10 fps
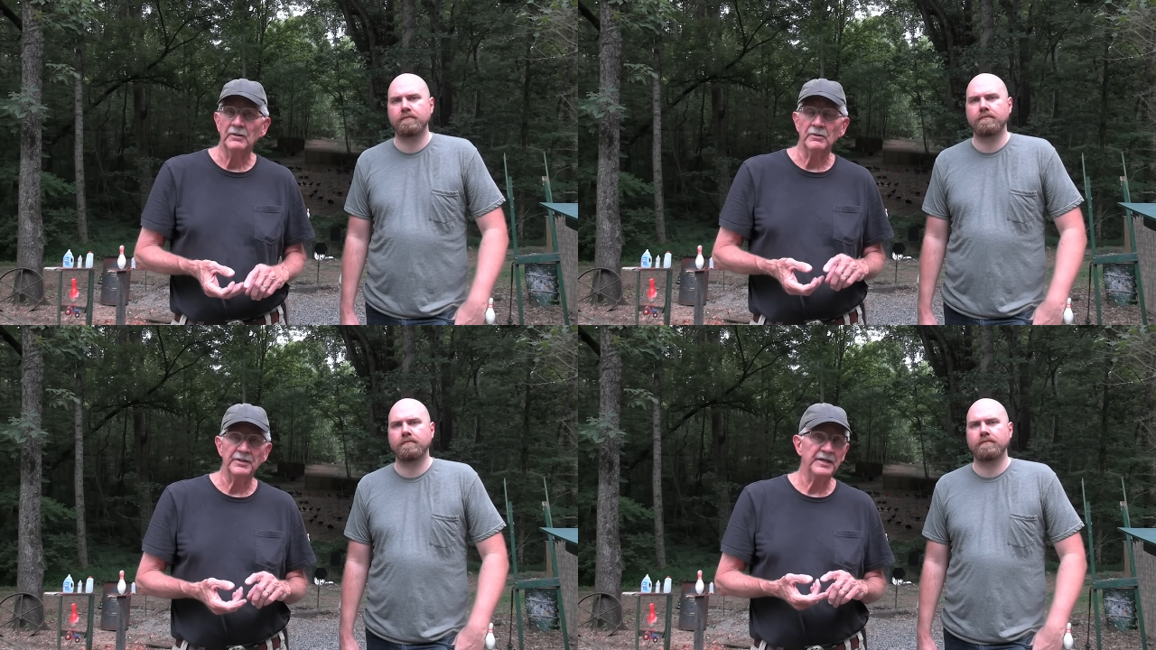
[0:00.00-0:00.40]

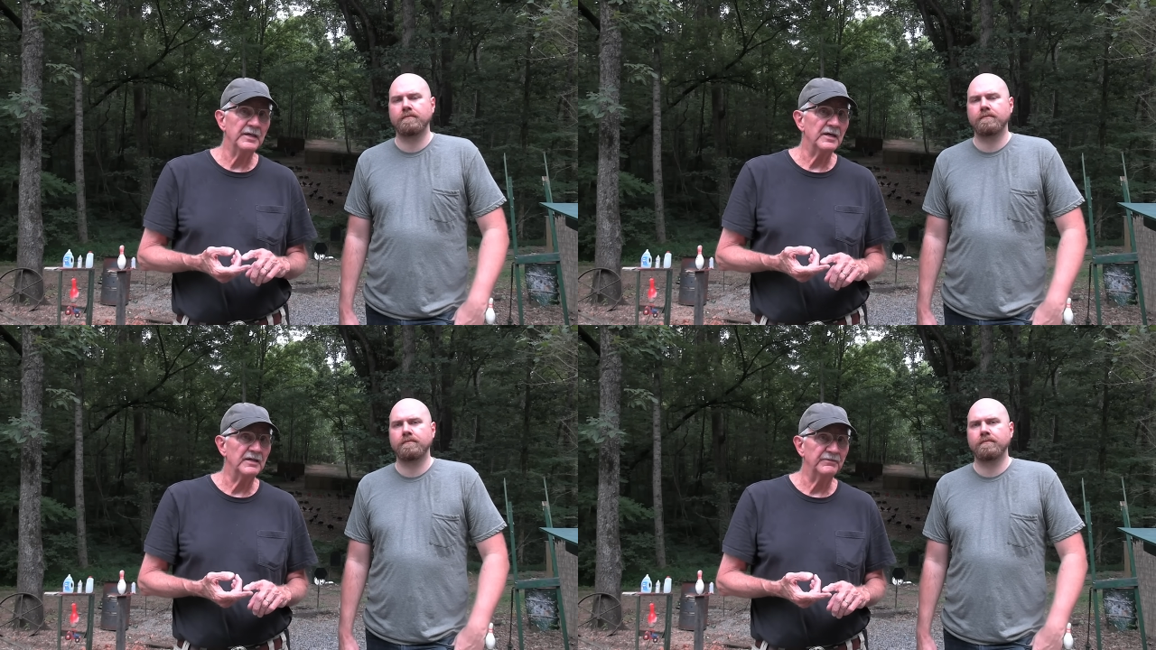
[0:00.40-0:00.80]
Speaker 1: or the
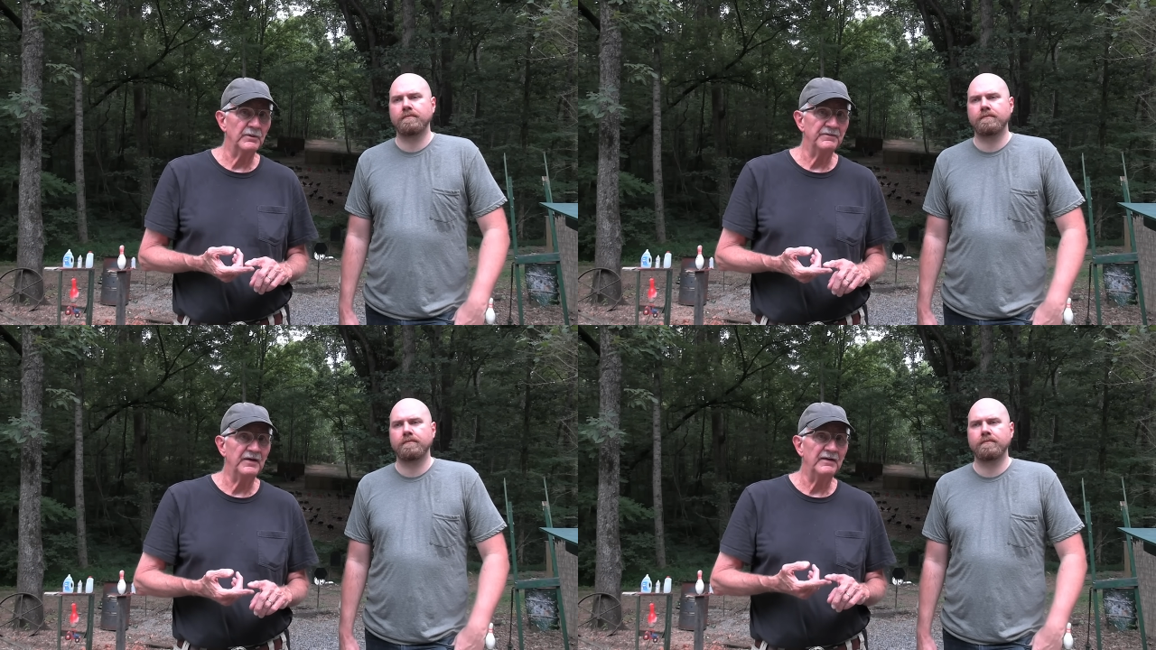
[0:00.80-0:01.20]
Hickok
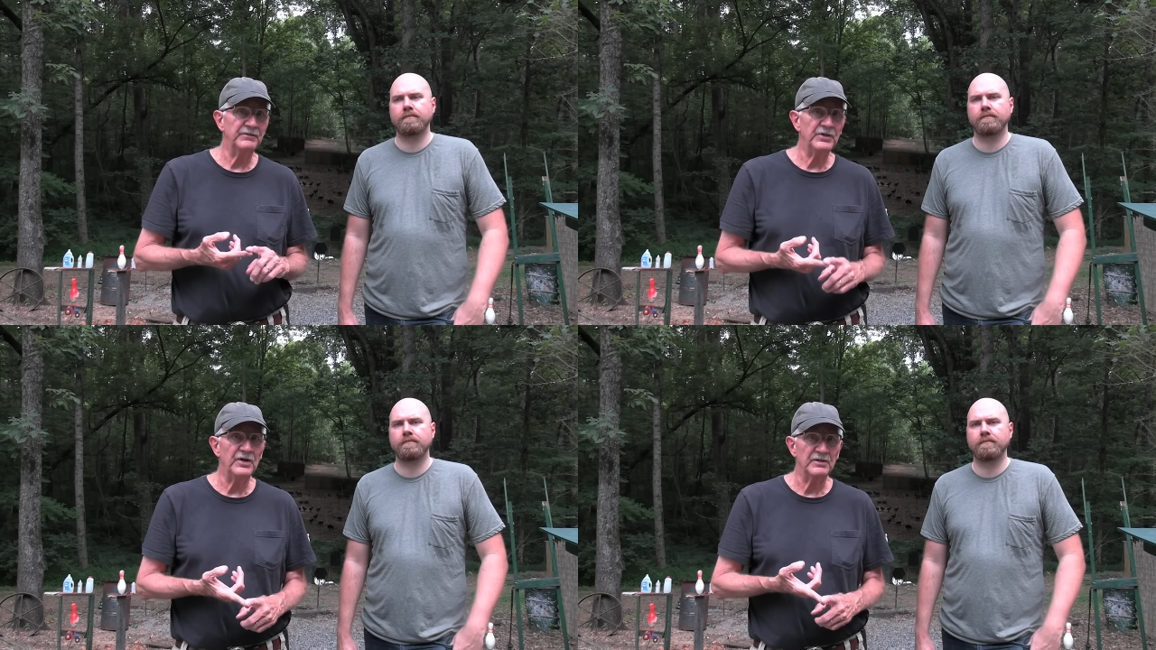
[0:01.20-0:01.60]

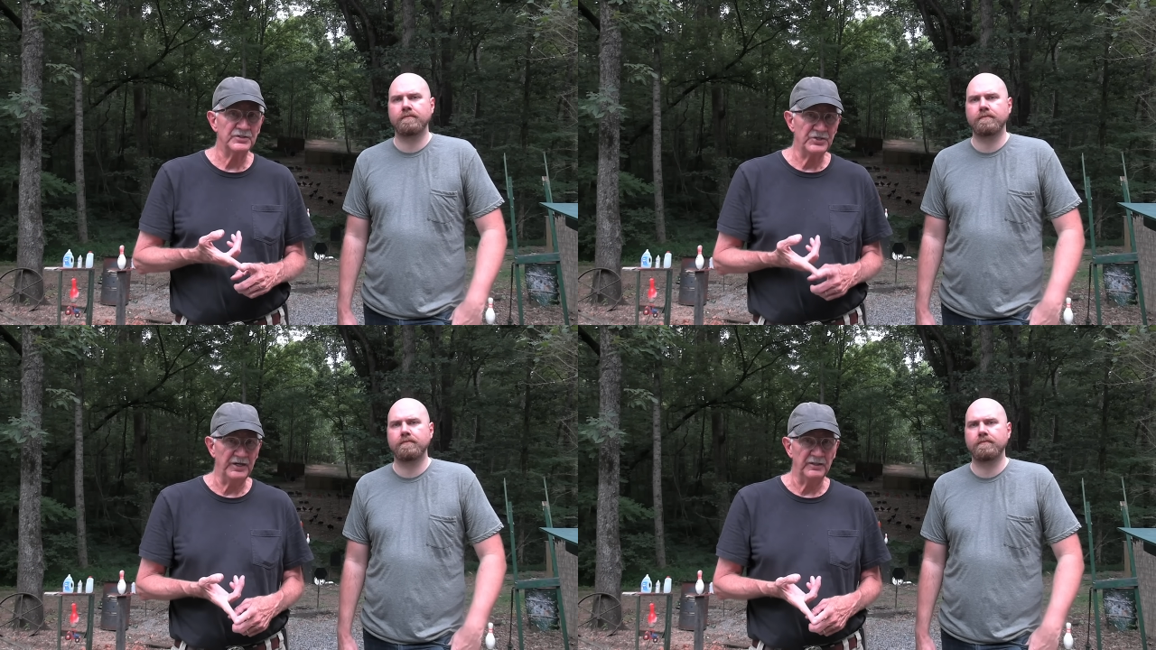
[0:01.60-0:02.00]
45
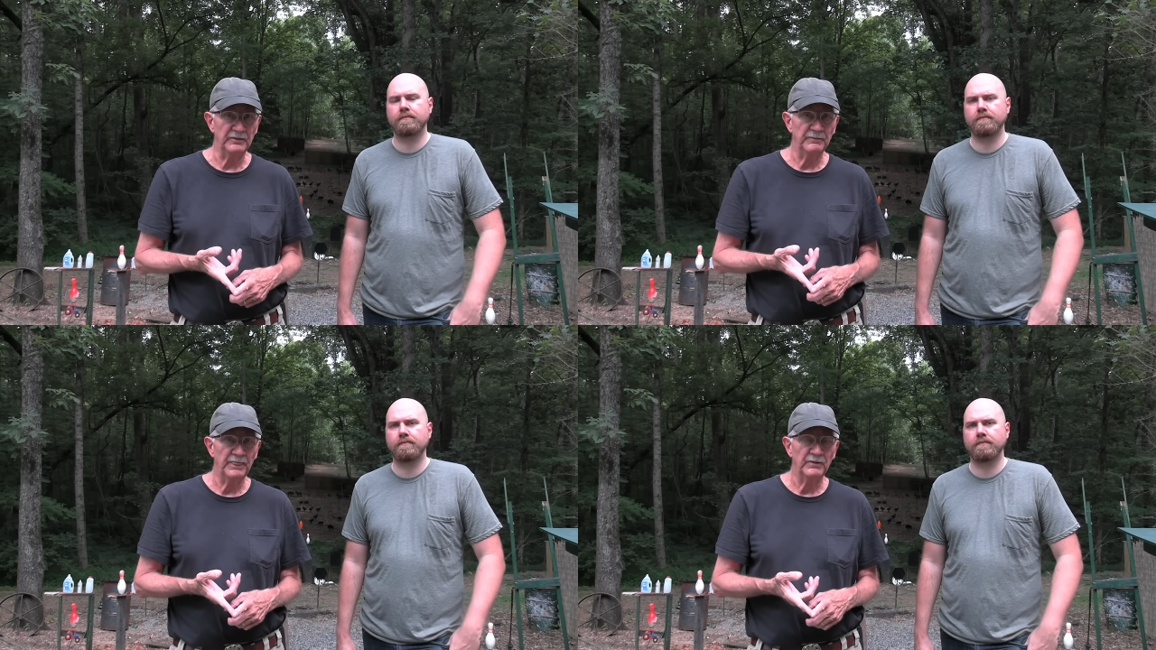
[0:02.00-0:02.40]
Talks channel.